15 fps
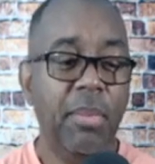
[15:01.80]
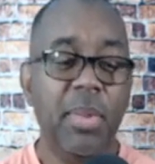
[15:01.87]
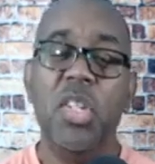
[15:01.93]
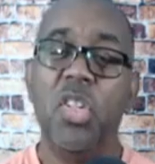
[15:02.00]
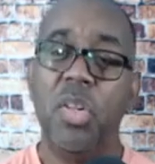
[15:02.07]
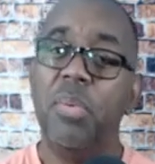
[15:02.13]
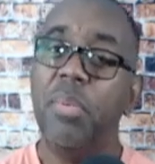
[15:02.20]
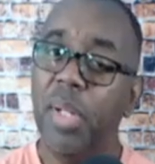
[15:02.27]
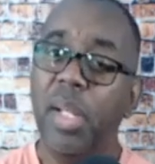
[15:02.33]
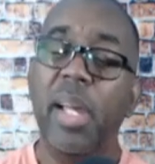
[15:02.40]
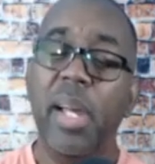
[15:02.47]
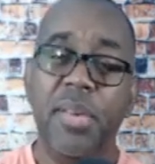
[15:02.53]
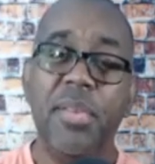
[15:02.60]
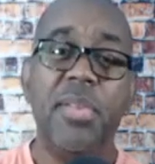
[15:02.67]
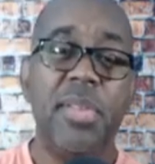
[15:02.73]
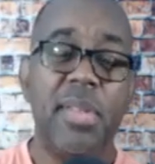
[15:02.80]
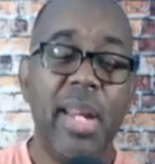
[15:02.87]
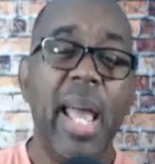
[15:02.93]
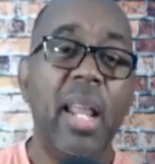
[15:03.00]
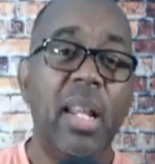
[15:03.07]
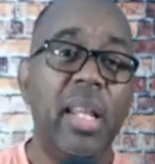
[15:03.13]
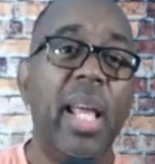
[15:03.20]
should really
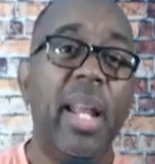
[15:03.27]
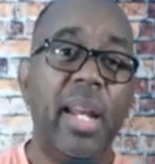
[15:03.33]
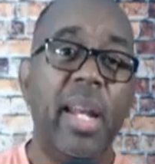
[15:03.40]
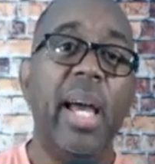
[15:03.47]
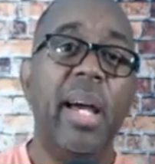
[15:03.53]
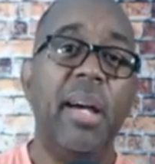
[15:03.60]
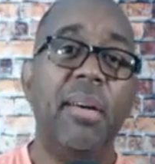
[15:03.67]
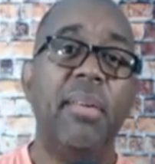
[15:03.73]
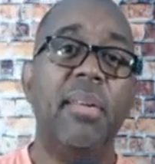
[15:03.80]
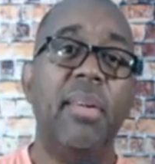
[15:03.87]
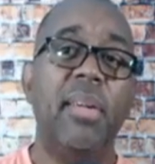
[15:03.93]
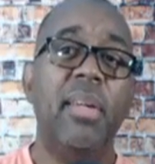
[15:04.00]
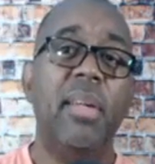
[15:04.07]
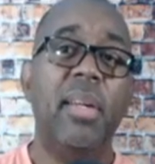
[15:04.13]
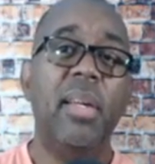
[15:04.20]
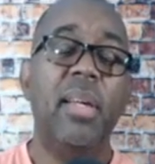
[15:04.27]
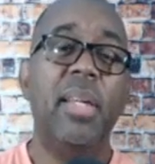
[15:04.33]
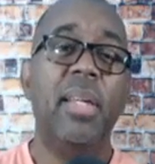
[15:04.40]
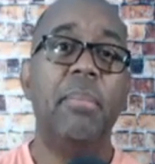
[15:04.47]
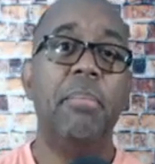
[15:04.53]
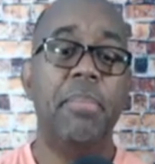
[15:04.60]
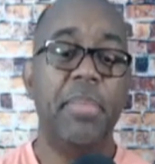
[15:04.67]
understand that now,
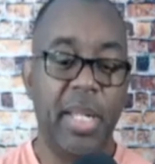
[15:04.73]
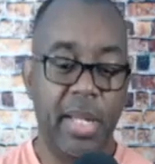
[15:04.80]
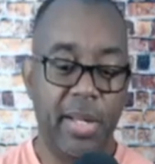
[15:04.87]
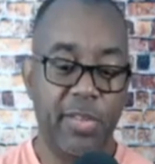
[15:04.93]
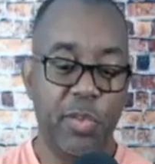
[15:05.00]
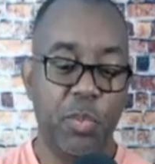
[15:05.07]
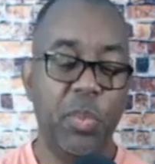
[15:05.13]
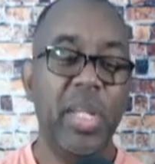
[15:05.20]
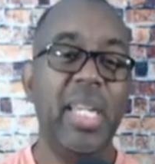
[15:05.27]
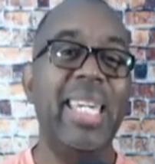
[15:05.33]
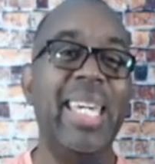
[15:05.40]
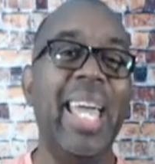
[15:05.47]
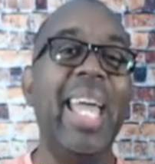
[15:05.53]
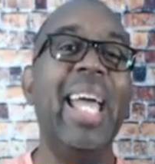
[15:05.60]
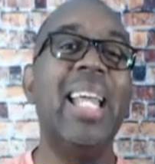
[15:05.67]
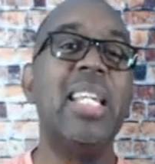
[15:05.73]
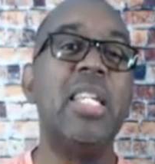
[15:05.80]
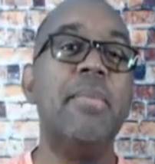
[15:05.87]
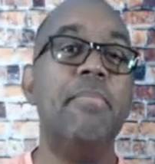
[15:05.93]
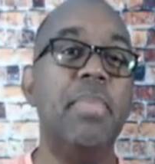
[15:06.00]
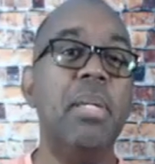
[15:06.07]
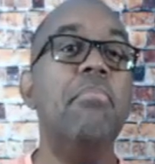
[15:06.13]
because we can't
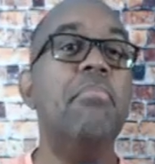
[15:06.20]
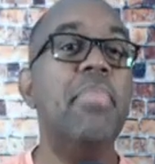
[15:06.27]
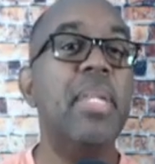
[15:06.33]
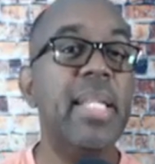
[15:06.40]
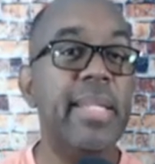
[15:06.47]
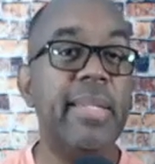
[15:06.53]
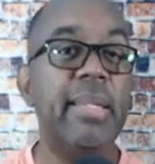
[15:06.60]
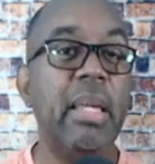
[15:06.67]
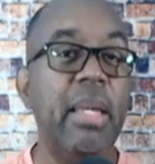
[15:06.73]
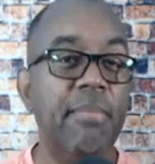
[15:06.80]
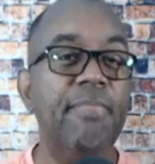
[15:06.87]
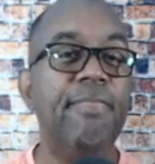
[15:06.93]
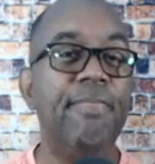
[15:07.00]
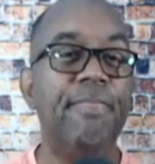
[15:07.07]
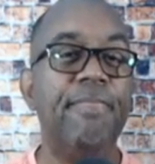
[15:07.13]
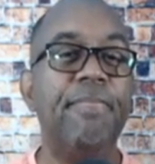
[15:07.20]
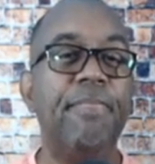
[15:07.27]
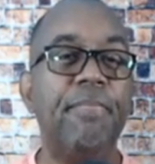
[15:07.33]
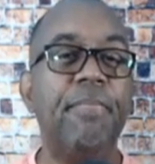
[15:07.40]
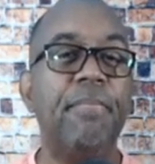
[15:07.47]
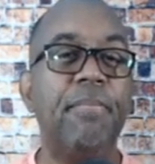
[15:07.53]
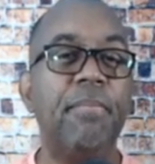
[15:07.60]
be busy.
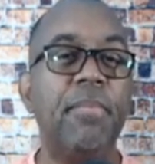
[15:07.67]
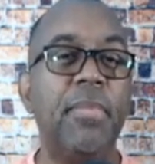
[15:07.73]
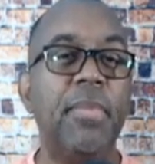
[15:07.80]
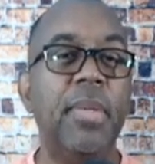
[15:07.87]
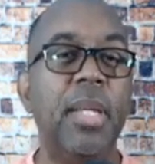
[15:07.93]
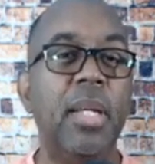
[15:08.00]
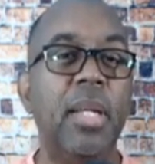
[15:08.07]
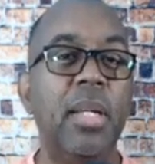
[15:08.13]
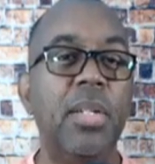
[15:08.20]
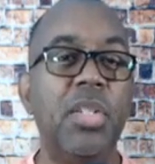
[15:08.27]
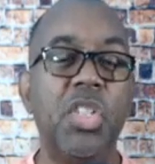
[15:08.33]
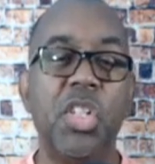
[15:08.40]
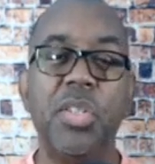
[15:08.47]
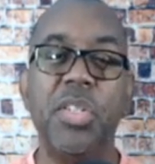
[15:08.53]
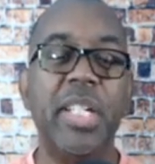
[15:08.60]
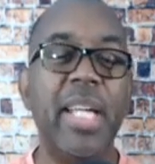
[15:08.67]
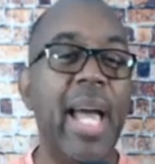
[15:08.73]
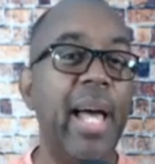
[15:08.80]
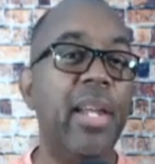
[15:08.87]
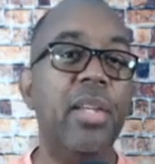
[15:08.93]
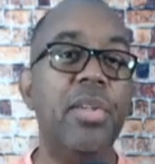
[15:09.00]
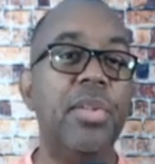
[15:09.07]
Church
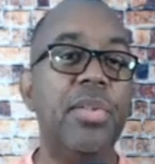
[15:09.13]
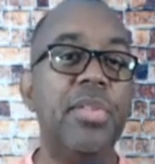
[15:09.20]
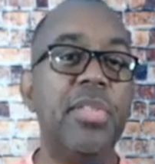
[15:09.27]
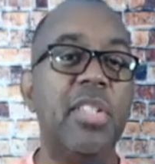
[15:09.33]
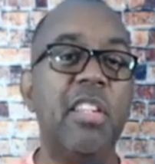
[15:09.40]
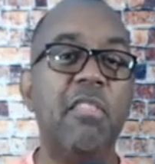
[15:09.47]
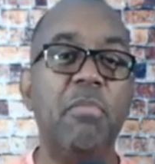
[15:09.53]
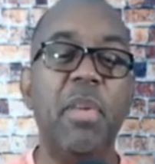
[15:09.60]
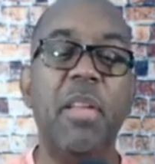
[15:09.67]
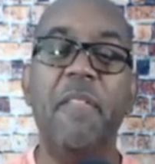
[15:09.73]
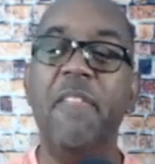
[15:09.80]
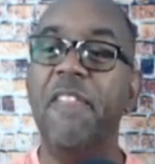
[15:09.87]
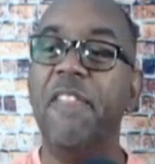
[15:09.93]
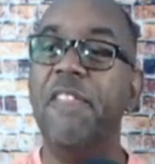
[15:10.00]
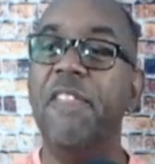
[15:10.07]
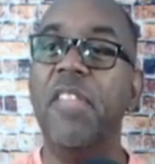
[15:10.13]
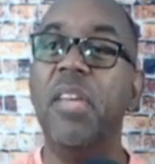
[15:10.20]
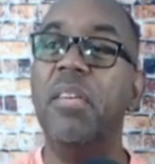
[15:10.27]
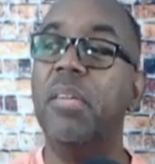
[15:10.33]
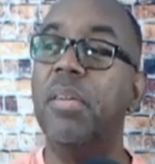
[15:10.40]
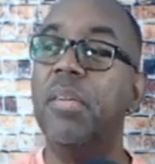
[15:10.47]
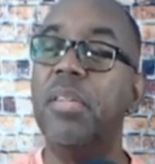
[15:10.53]
calendars have been
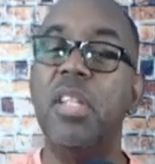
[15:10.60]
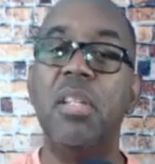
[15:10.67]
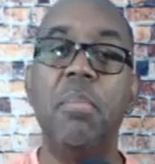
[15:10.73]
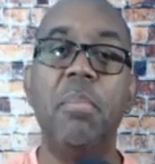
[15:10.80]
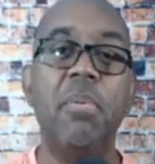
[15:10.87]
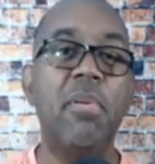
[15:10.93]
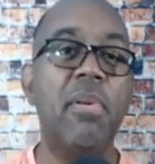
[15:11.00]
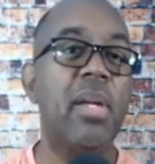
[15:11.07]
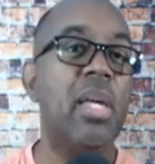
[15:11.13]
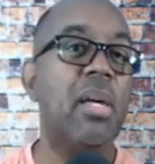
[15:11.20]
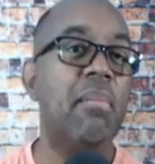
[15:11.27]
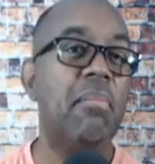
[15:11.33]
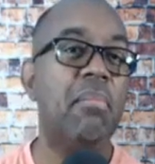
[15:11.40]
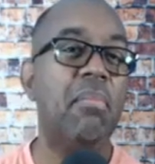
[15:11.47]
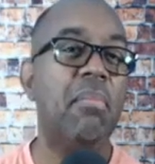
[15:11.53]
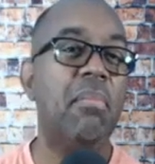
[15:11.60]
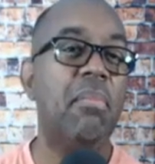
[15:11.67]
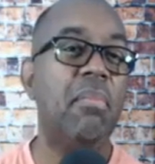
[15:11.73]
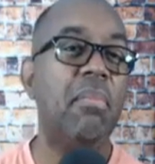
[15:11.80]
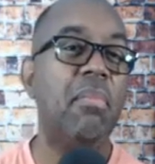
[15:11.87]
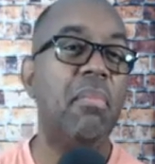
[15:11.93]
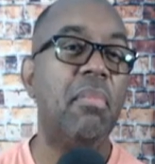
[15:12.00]
filled to the brim,
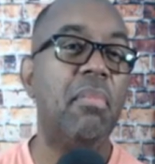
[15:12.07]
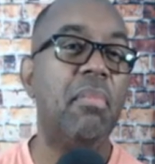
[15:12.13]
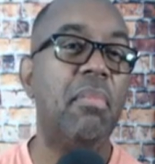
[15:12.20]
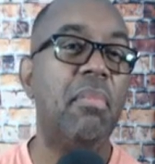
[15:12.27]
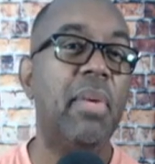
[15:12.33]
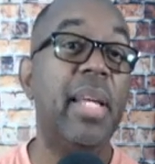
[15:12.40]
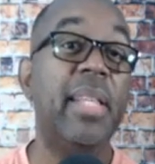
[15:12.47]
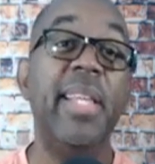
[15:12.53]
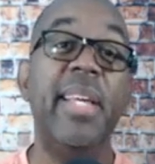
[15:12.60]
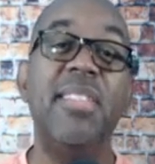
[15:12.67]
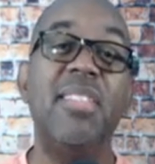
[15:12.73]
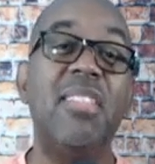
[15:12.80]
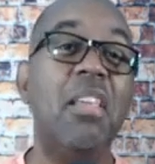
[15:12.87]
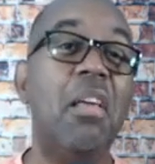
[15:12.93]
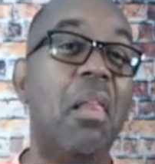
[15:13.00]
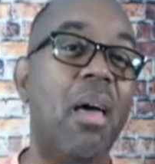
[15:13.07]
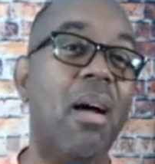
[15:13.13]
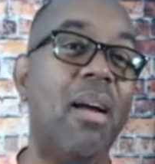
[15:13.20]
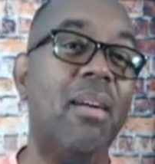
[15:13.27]
and they still are.